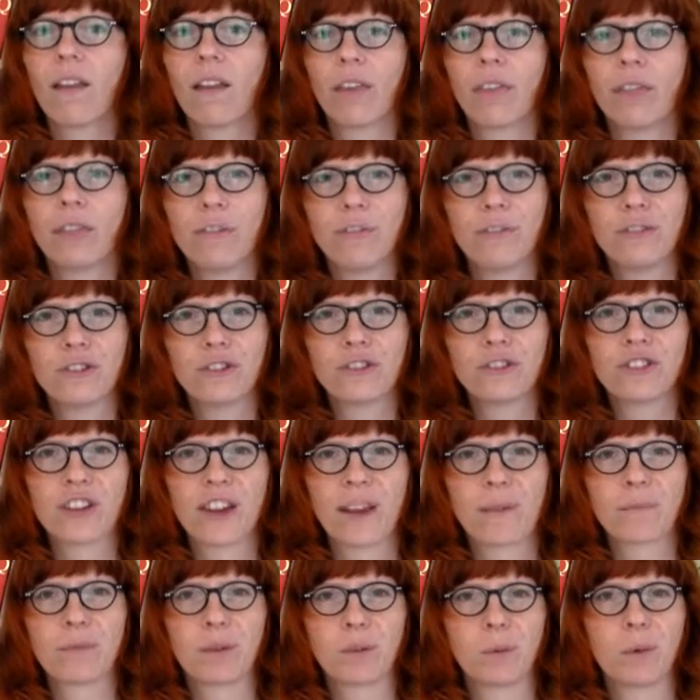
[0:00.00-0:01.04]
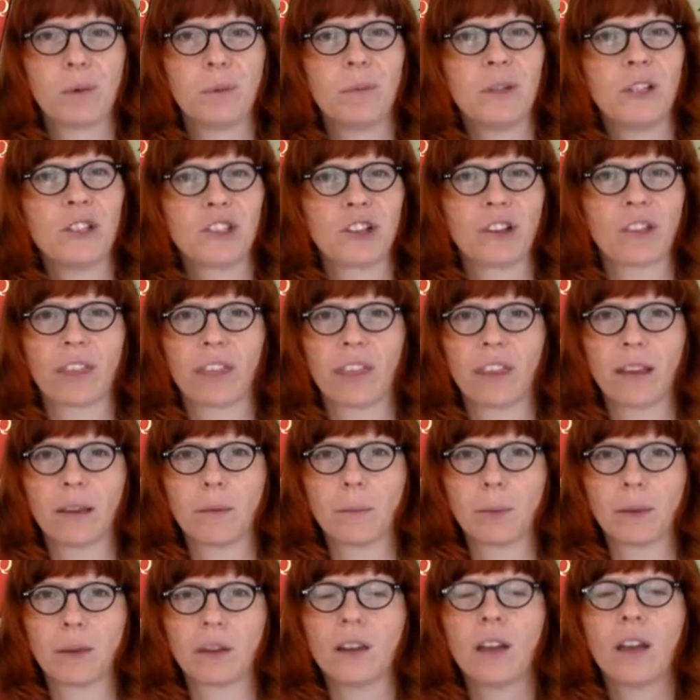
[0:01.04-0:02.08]
In the first chapter, we meet John
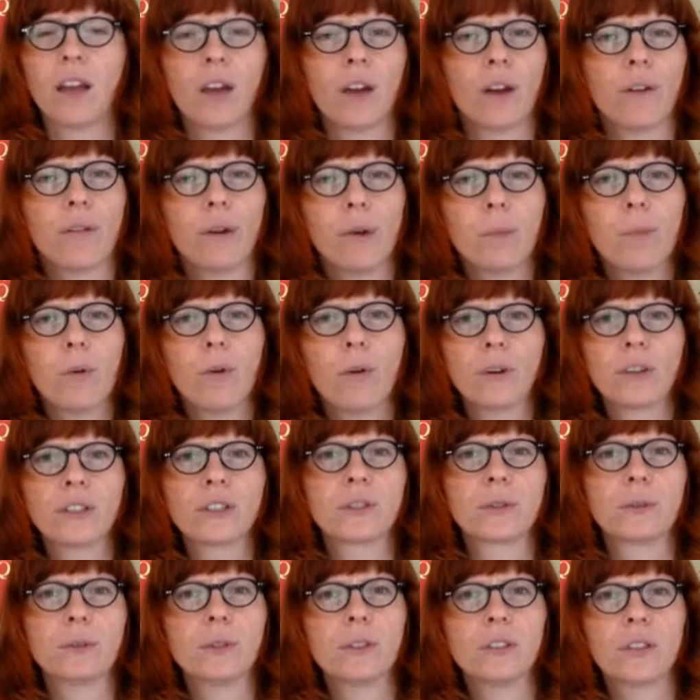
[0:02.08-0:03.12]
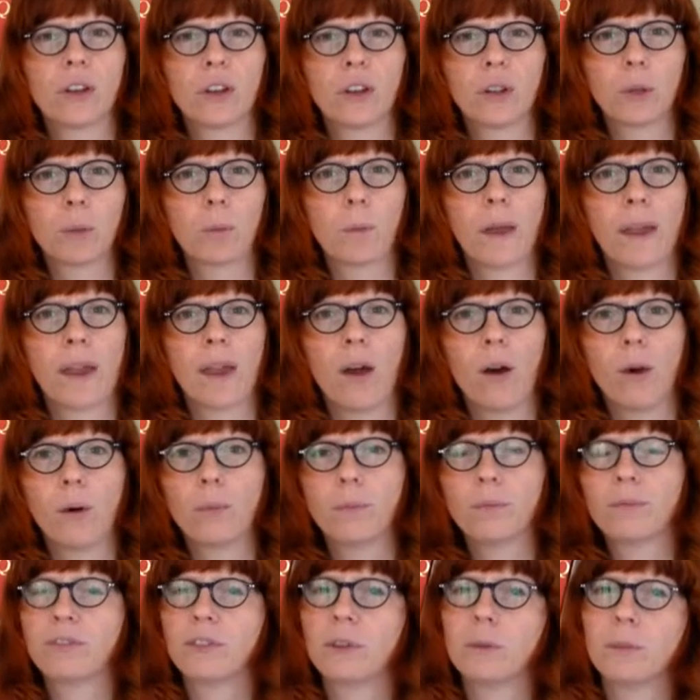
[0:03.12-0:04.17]
Thigpen, a reporter who is on his way
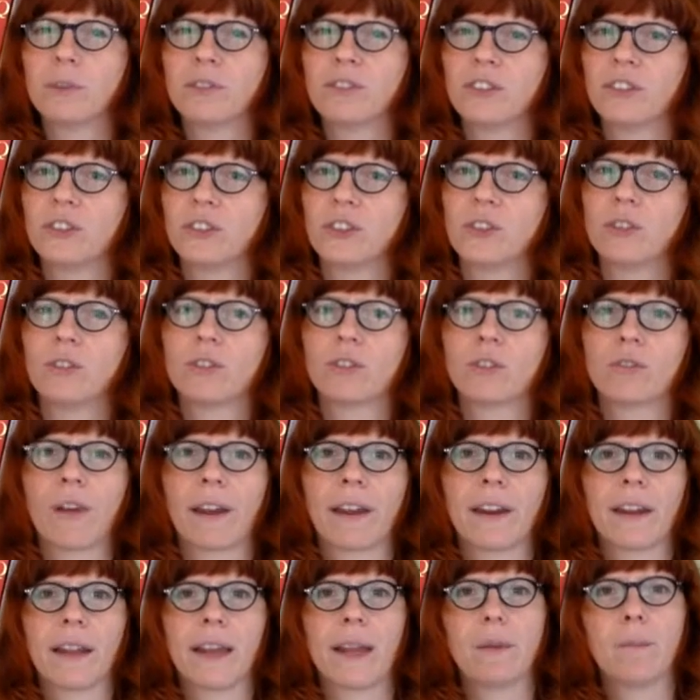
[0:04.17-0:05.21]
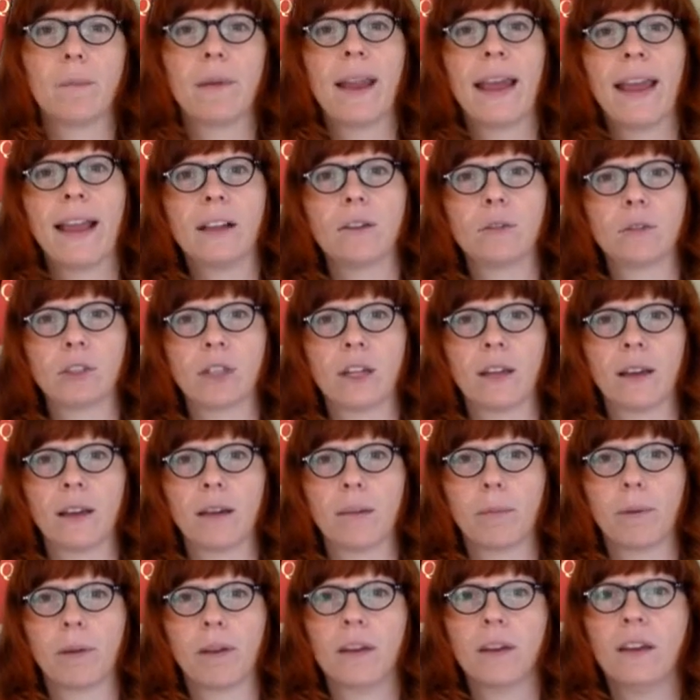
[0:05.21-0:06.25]
home from a visit to the Great Ape Language
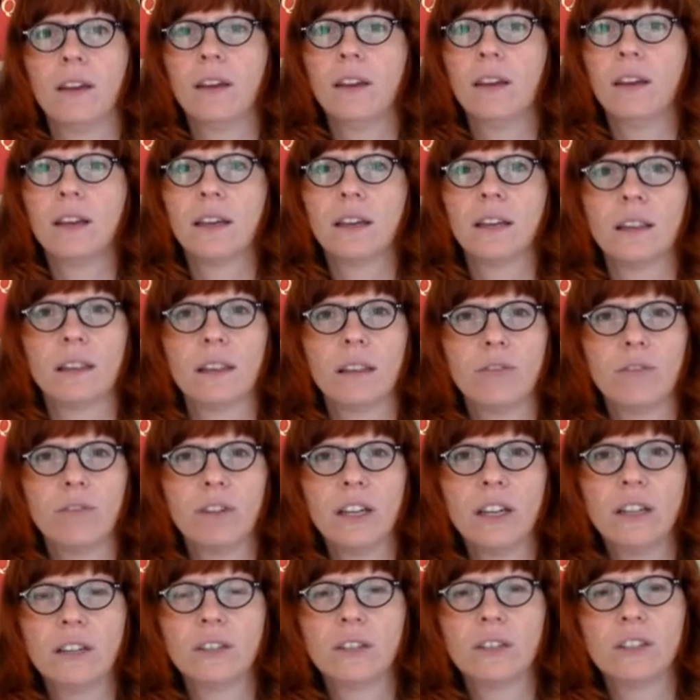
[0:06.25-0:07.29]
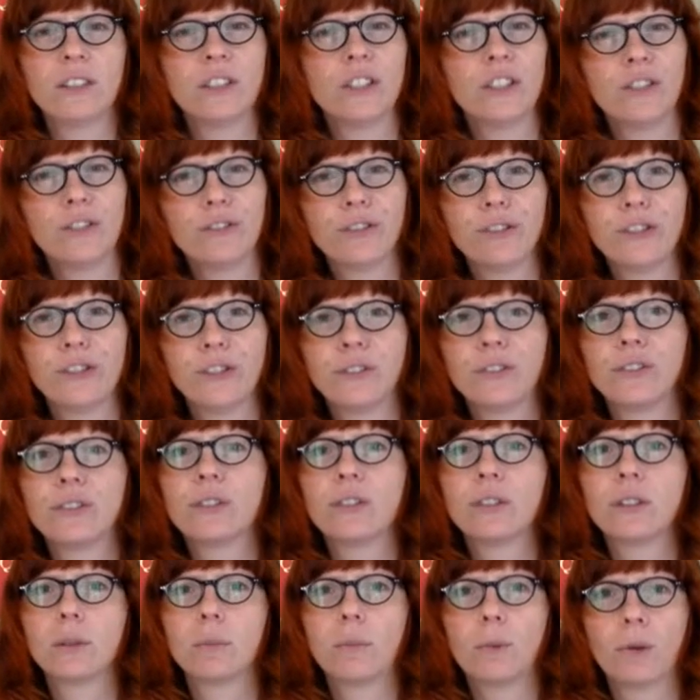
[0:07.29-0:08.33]
Lab. The reader is
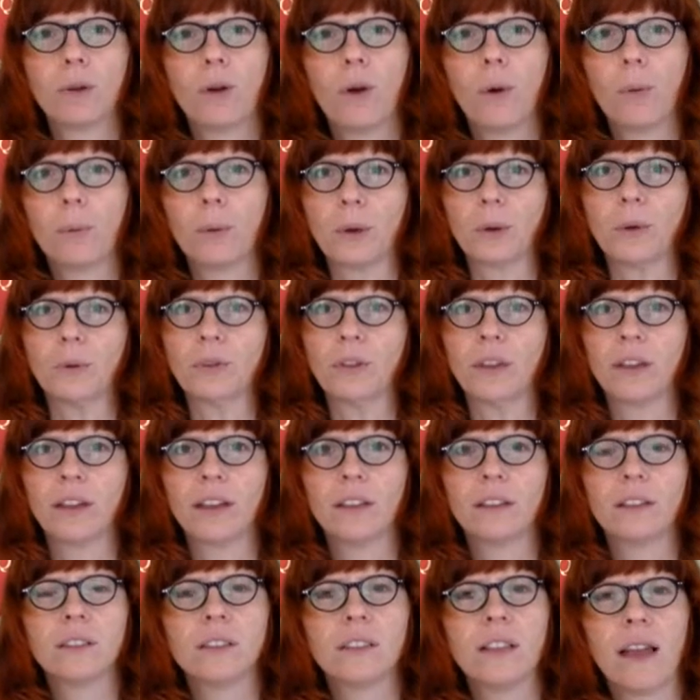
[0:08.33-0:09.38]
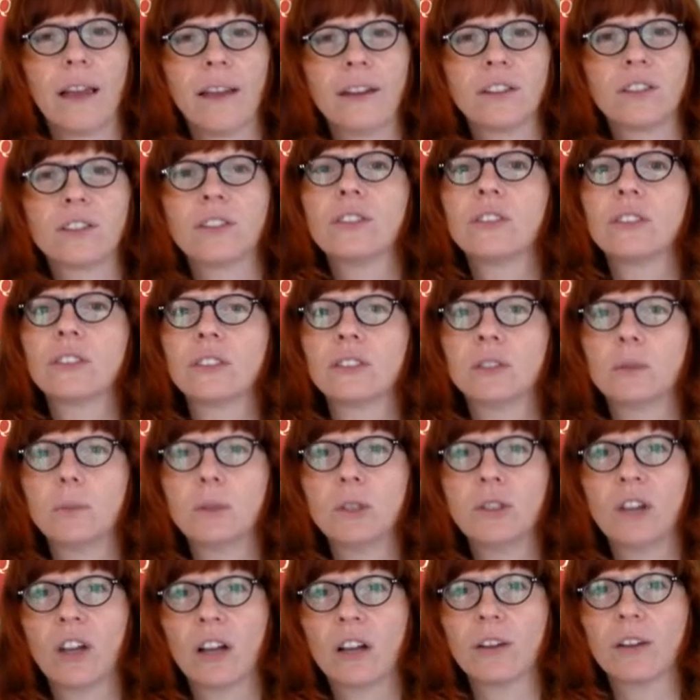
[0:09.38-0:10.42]
introduced to the bonobos and scientist
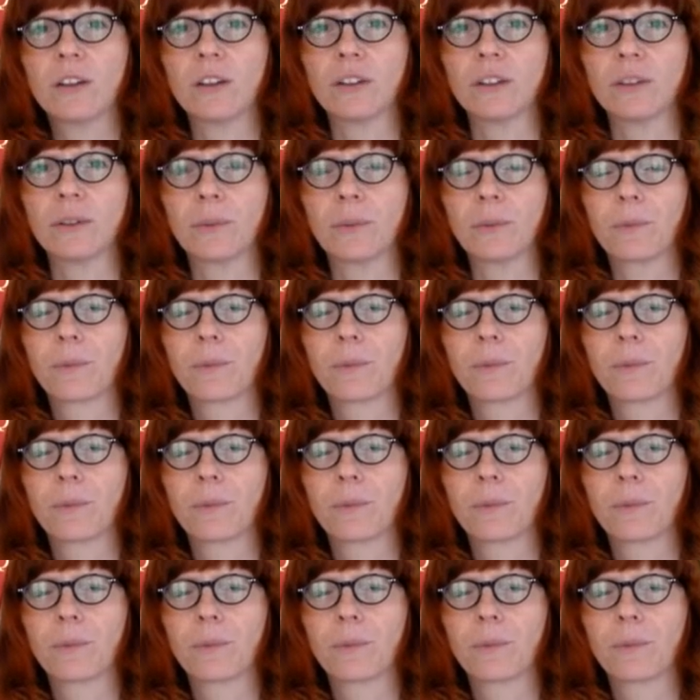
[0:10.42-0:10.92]
Isabel Duncan.